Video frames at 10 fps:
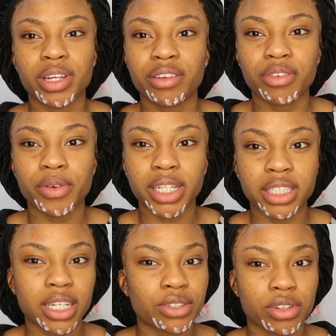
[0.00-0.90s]
really feel any
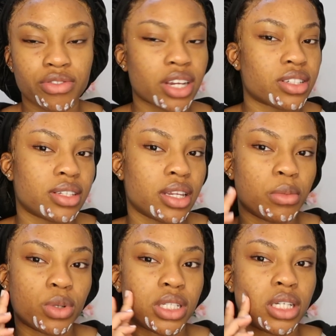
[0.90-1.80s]
sexual attraction to
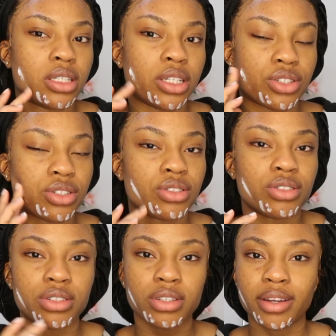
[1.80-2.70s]
anybody and they just,